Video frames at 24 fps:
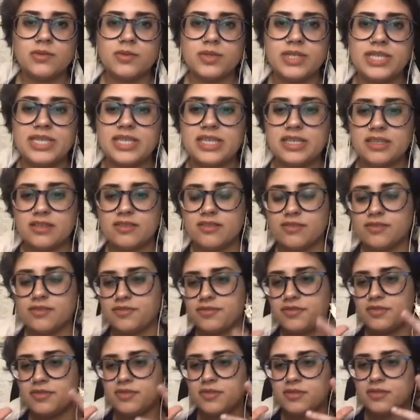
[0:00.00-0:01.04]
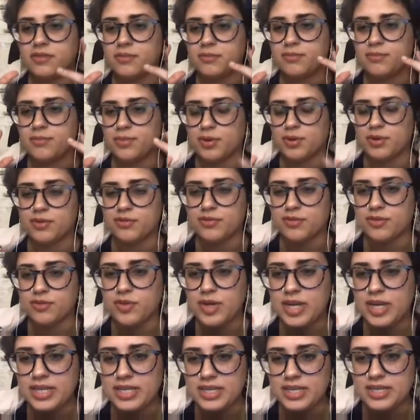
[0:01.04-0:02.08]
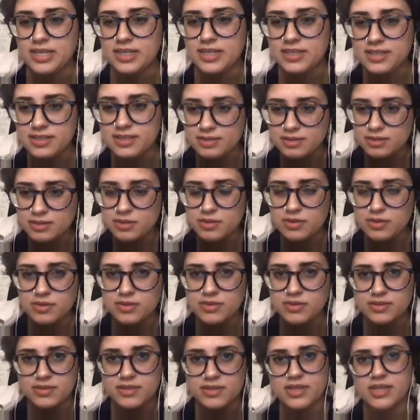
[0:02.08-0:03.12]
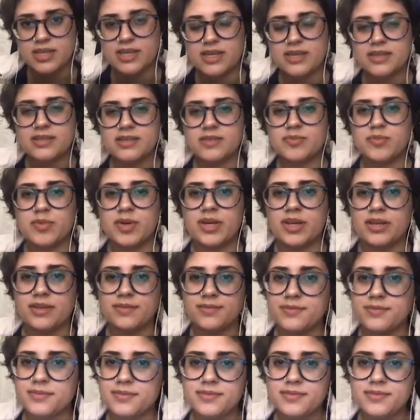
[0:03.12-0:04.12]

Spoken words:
we could give perforated little things, but